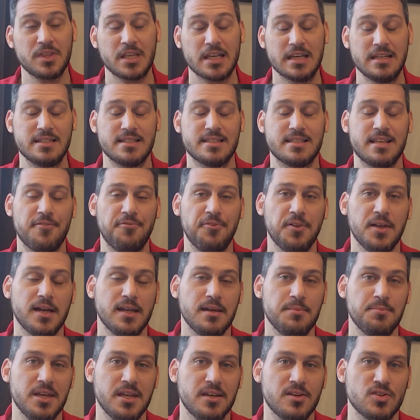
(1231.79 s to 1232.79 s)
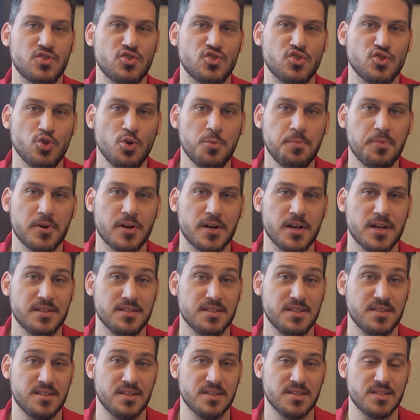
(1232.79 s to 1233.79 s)
It's definitely going to make us stupider as
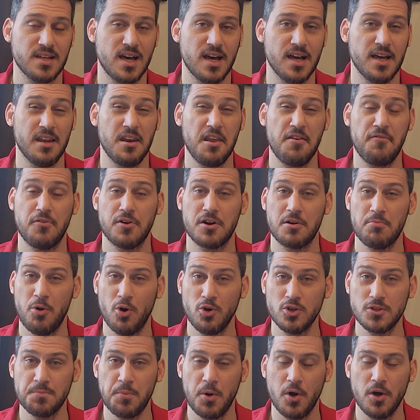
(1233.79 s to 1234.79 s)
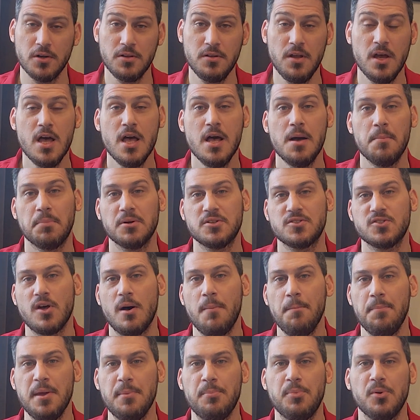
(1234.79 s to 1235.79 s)
a society for the most part, but
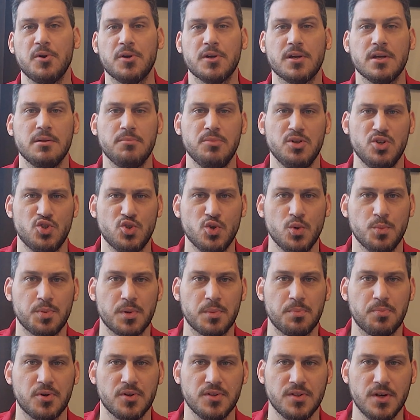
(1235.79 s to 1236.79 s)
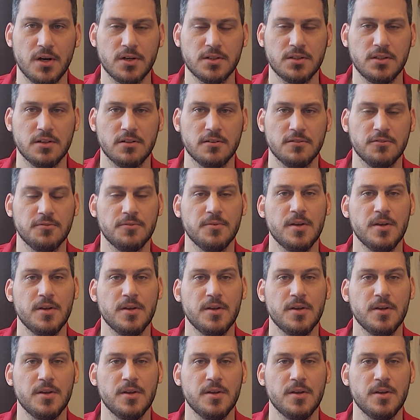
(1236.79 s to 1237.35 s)
some people are going to be super productive.